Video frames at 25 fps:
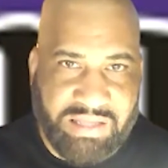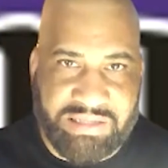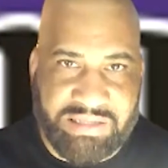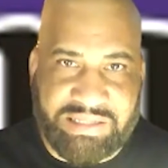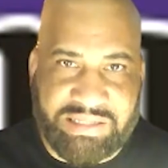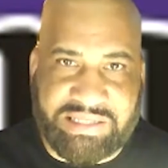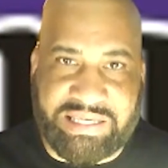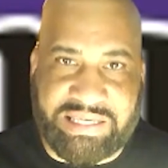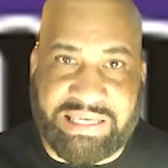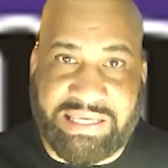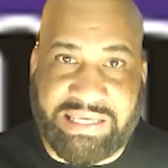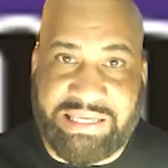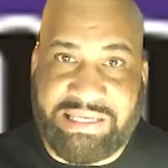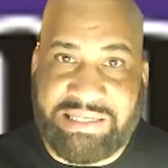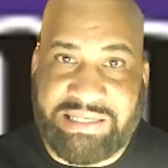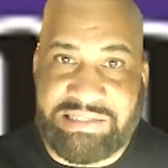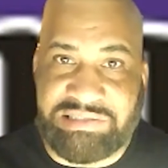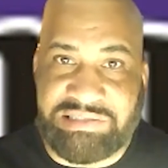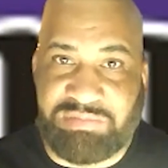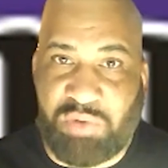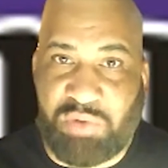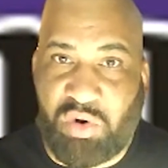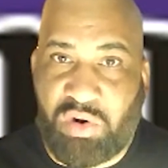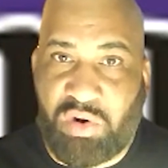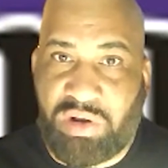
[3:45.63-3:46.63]
the
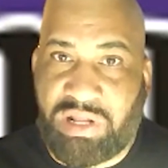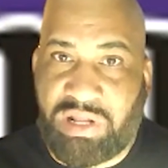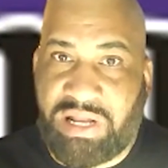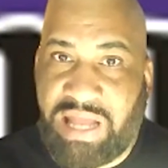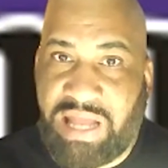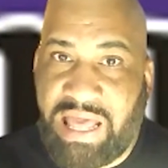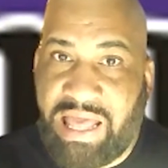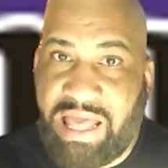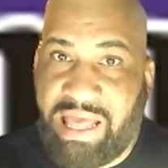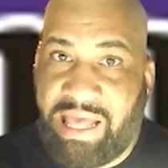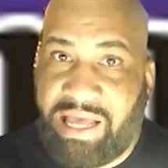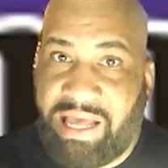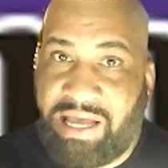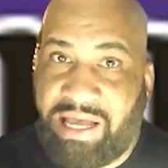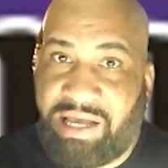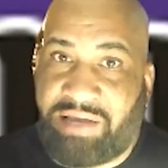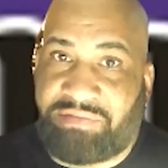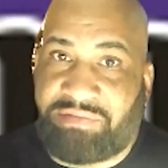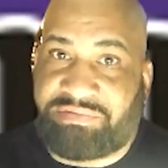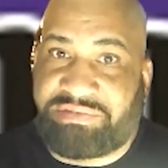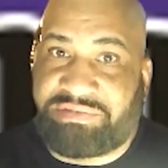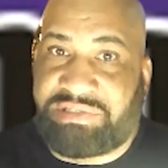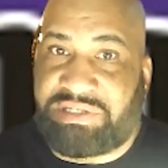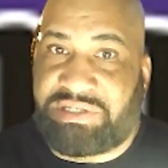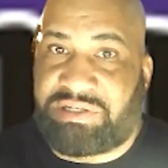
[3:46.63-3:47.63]
Kings Morning
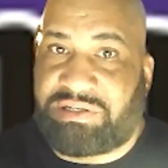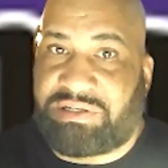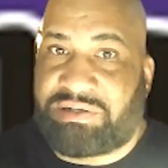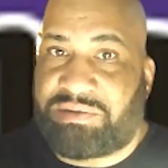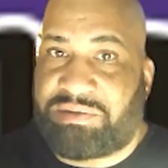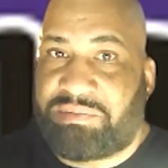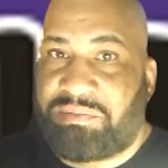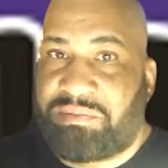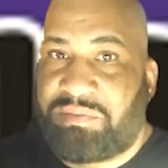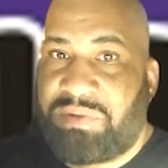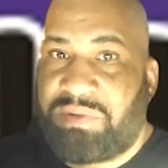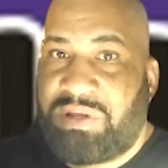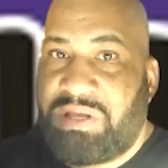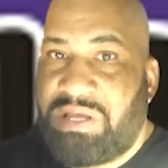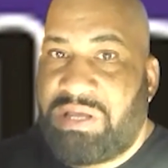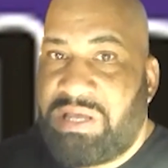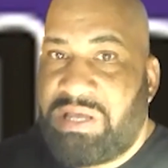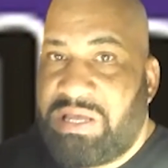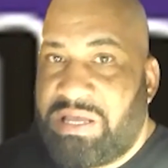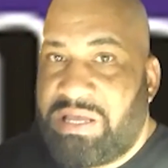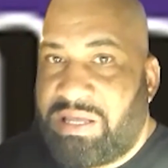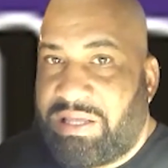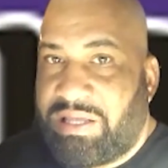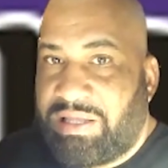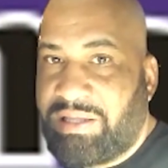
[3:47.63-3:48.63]
After.
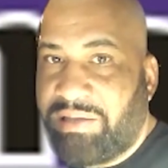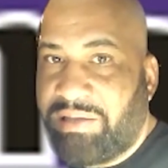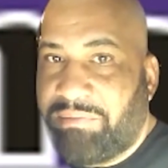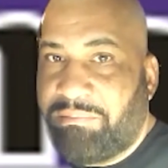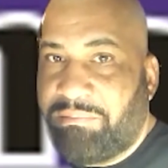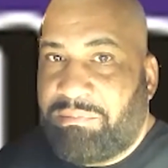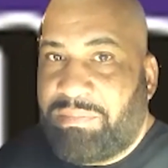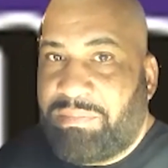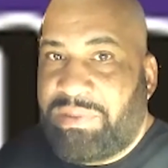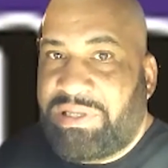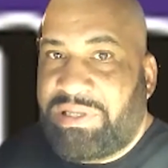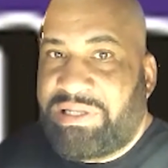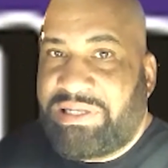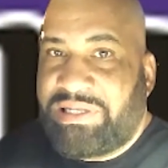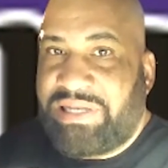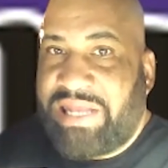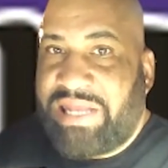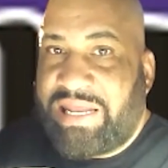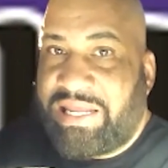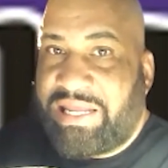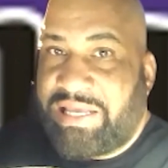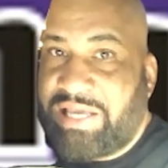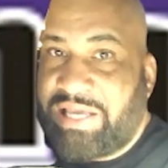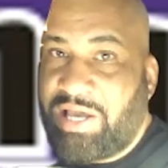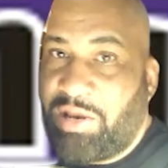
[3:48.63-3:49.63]

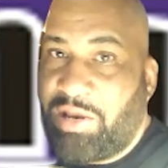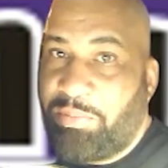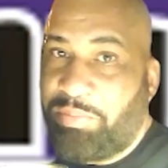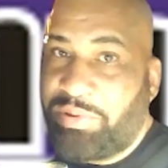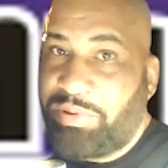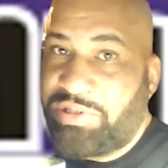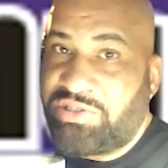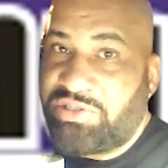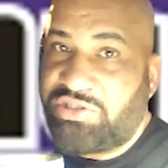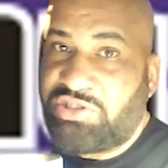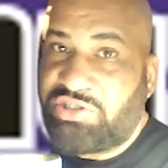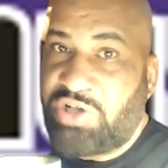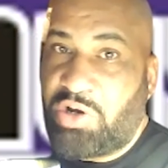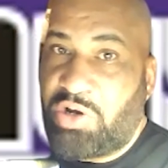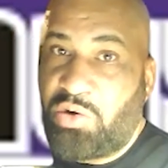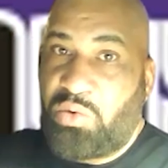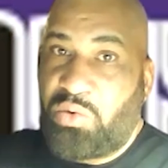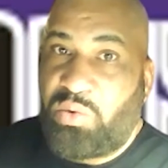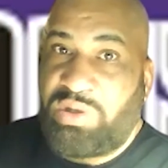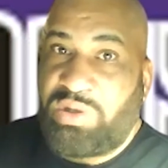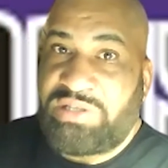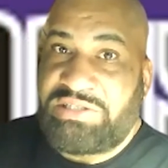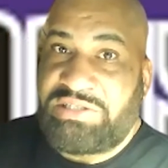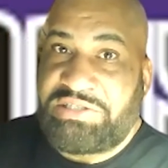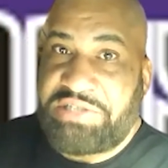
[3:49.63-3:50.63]
Midday Cup of Joe
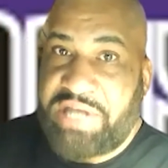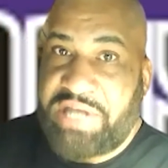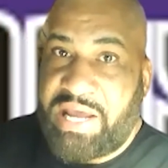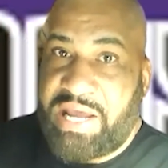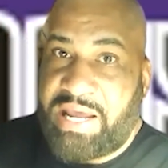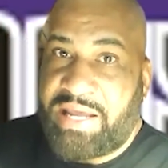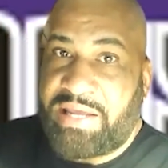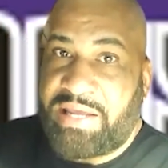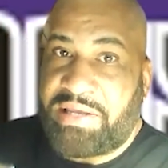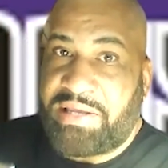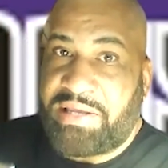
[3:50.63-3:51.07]
with Jay.